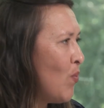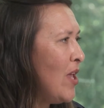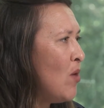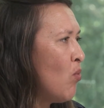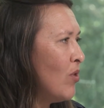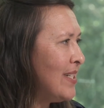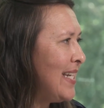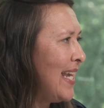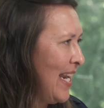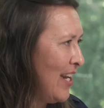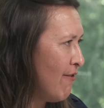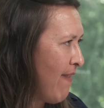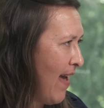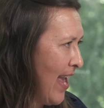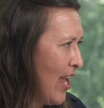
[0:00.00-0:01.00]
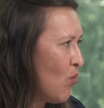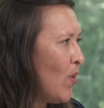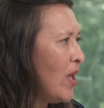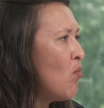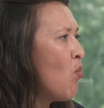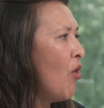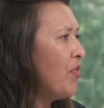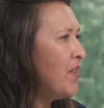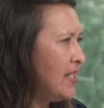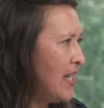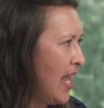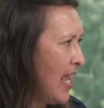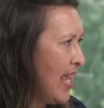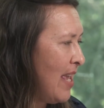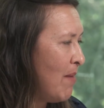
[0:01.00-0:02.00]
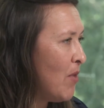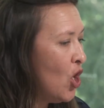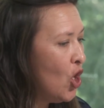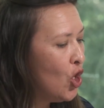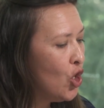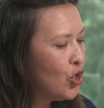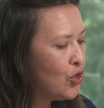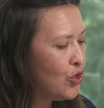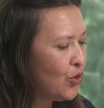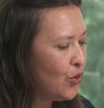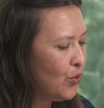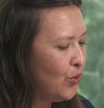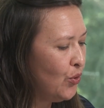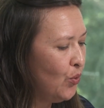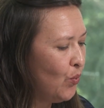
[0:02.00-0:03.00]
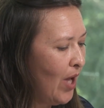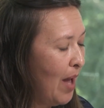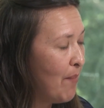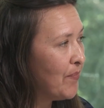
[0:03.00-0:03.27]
We want to innovate. We want the team to